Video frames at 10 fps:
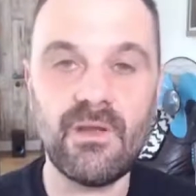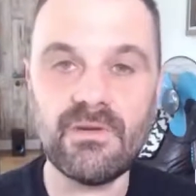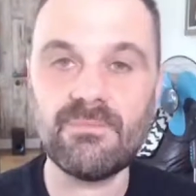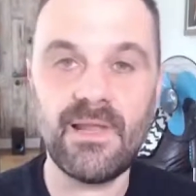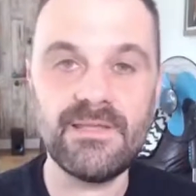
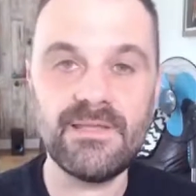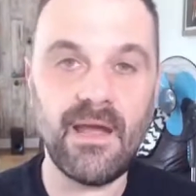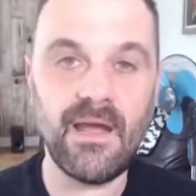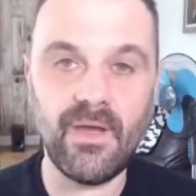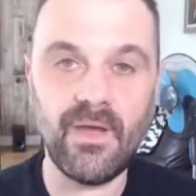There is
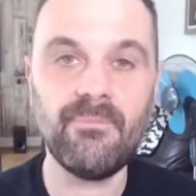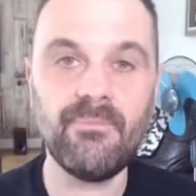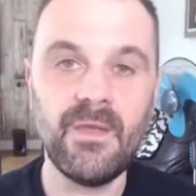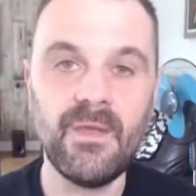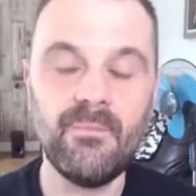plenty out there,
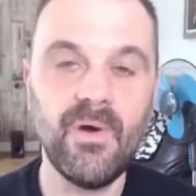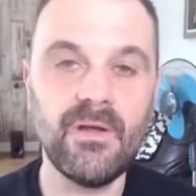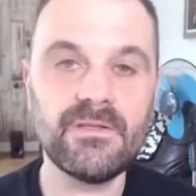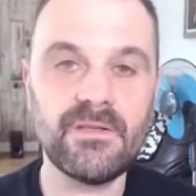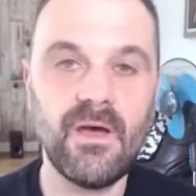but